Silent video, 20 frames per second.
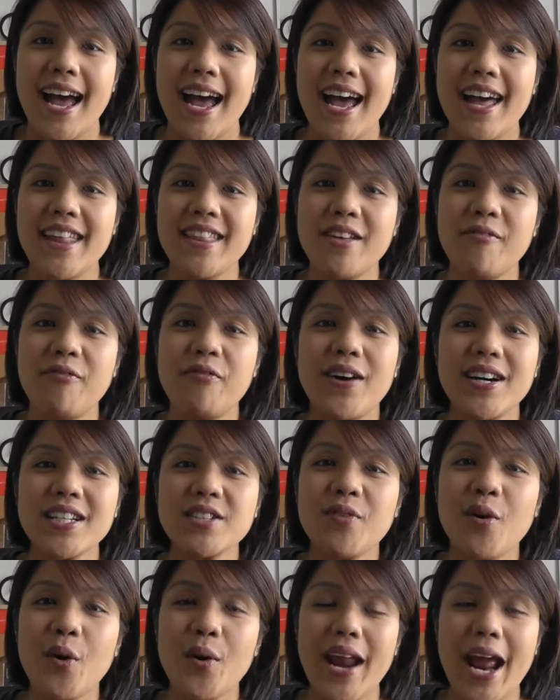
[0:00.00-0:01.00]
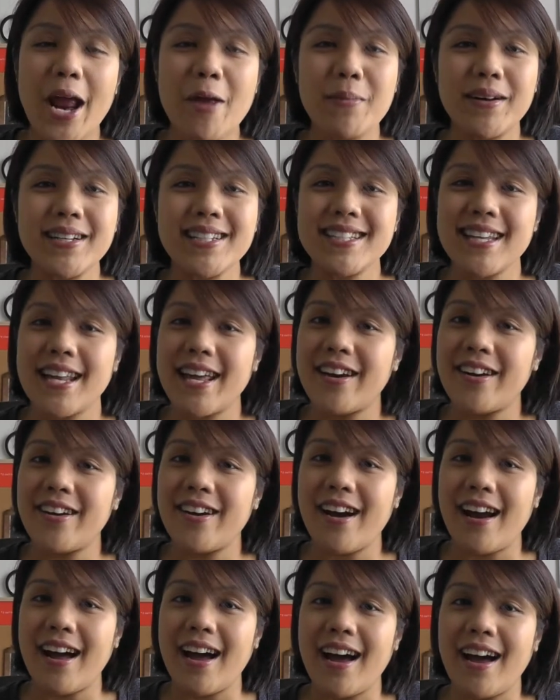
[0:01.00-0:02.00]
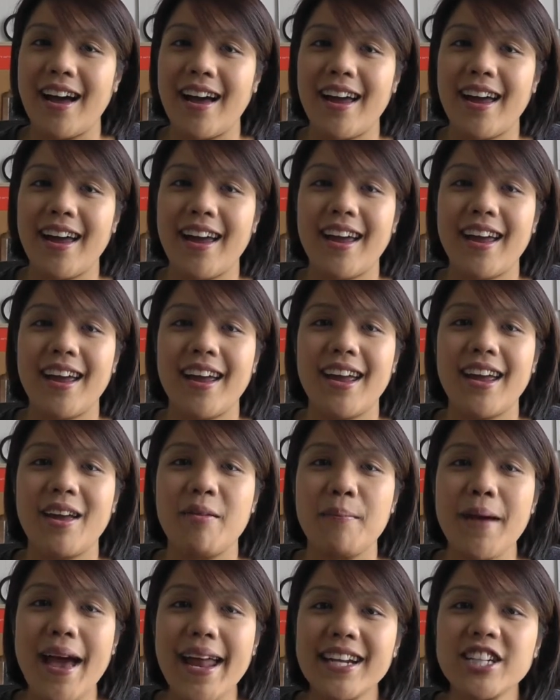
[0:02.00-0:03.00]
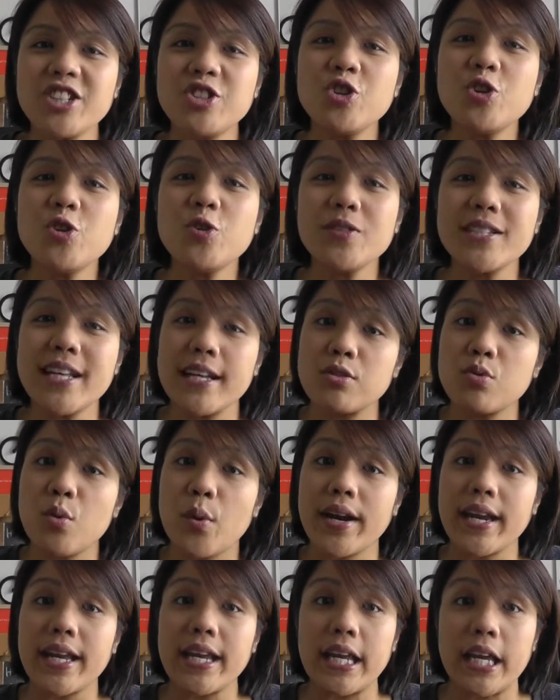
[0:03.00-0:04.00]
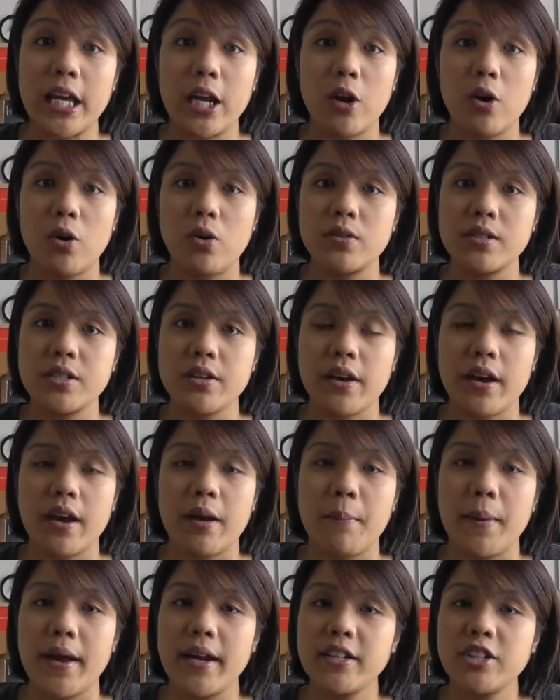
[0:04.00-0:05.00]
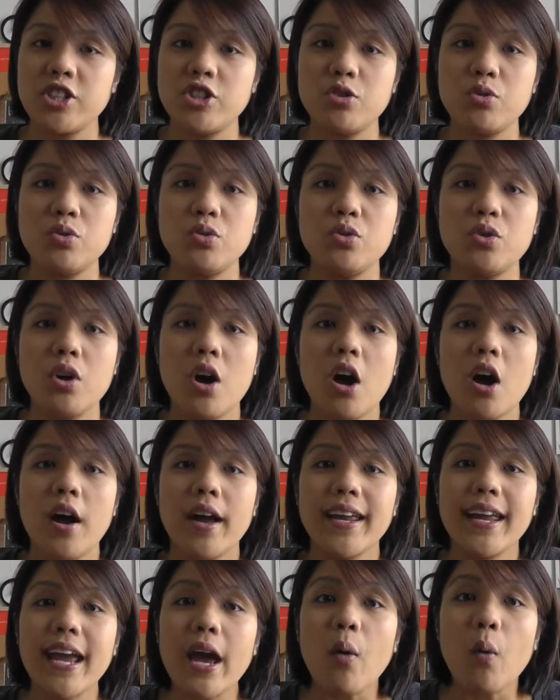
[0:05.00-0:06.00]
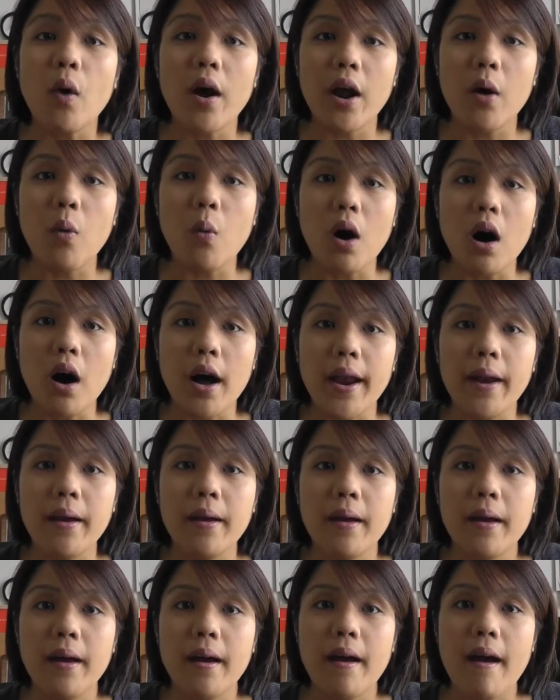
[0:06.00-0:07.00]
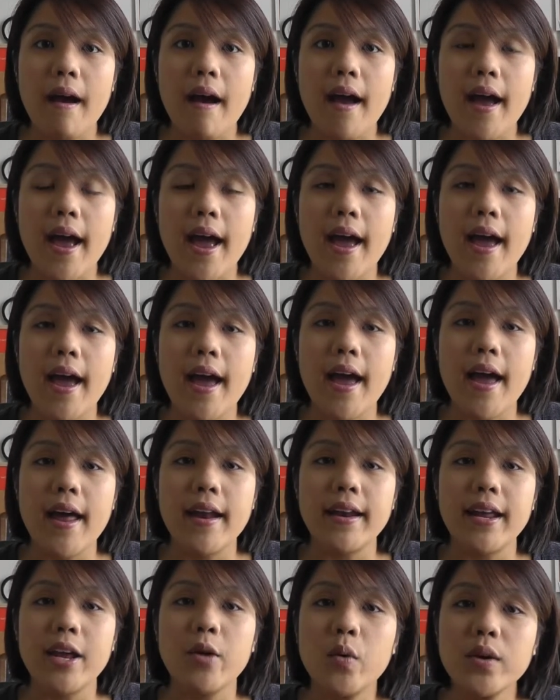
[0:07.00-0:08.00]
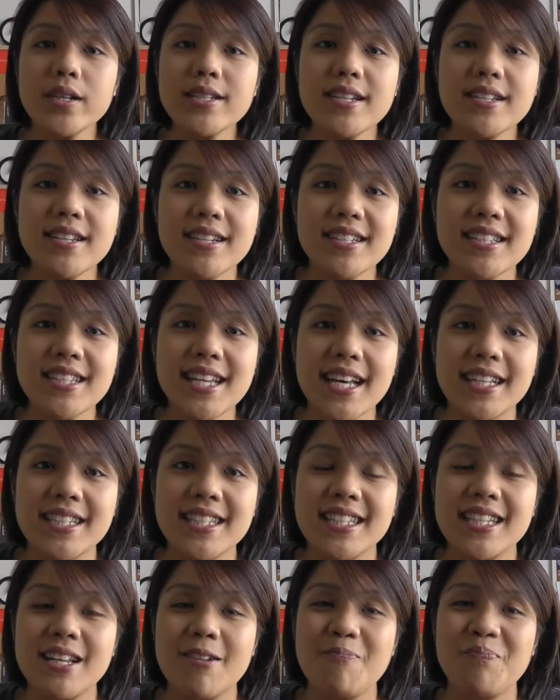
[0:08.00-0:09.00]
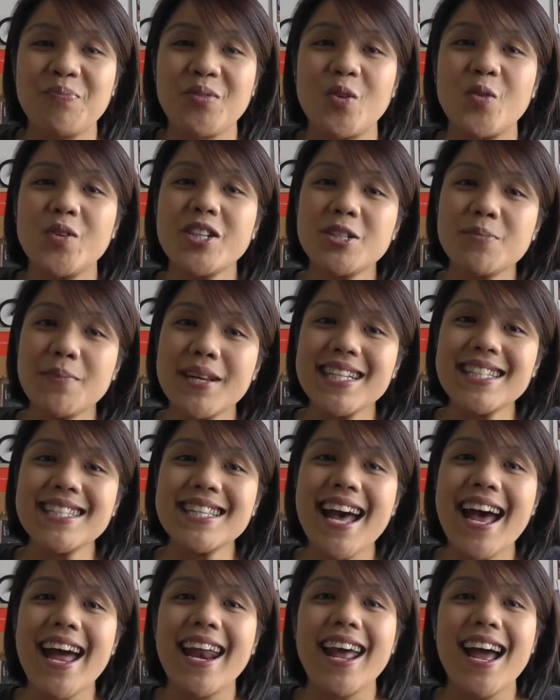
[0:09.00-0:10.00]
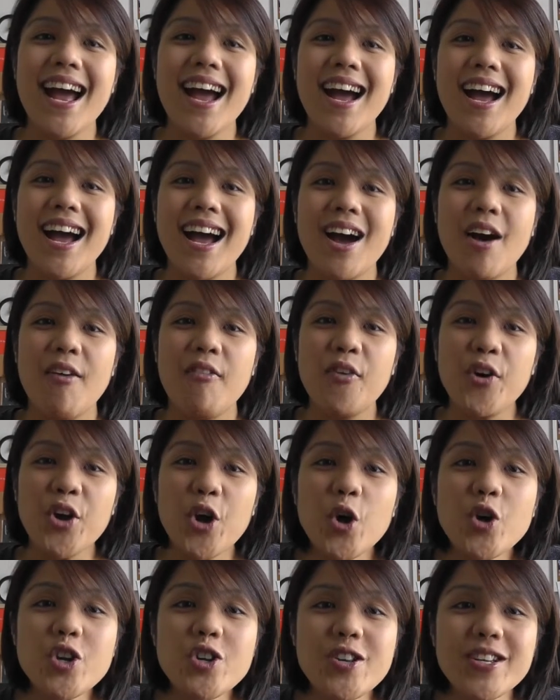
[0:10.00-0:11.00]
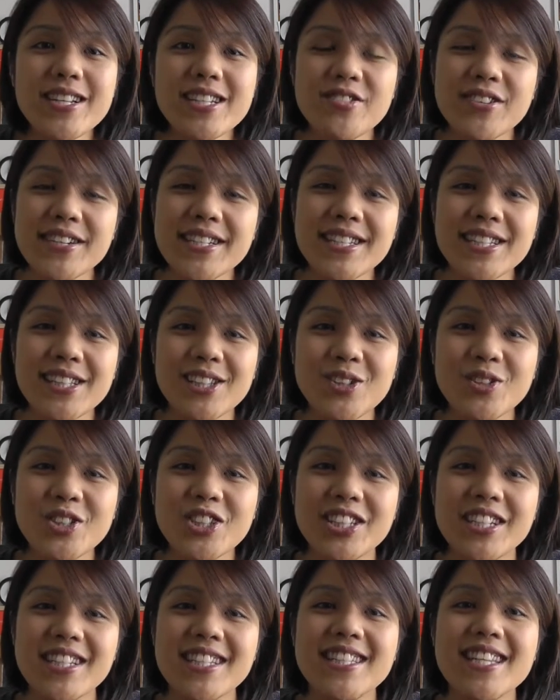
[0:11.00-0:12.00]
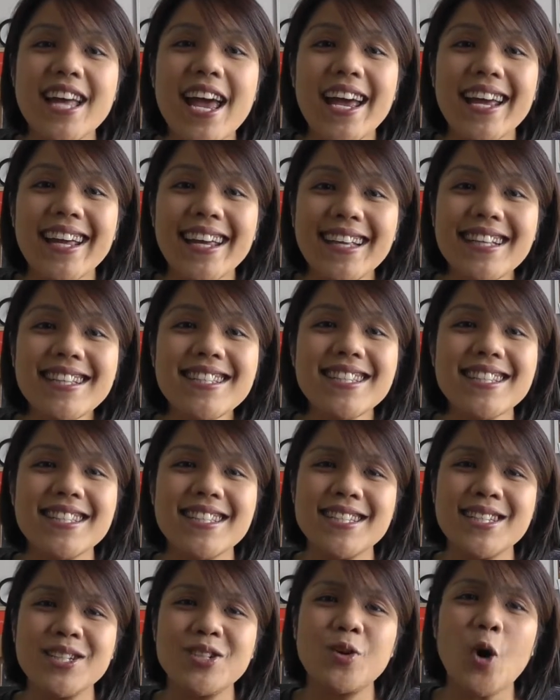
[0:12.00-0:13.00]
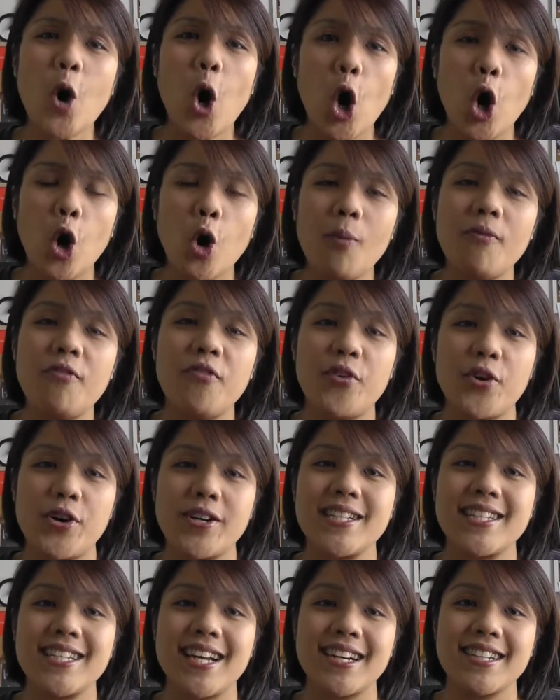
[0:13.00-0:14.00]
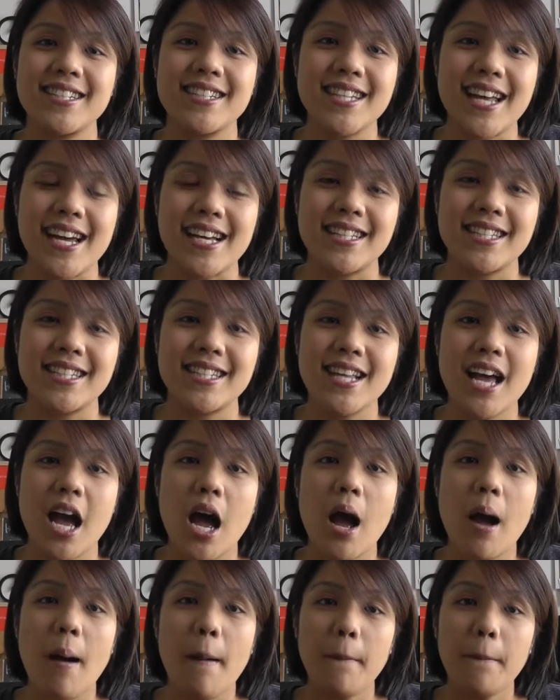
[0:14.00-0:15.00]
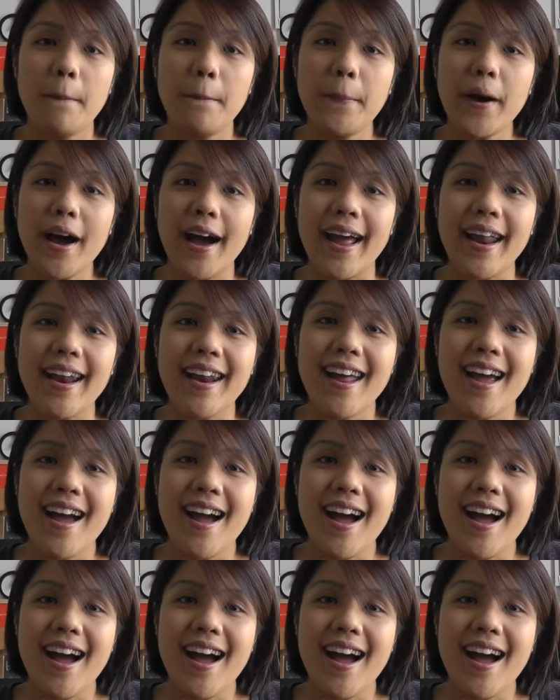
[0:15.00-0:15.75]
And then fast forward 8 months later, I managed to lose that 20 kilos, okay? I managed to get what I want and it was a success, which means that for your New Year's resolutions, there is still hope for success. But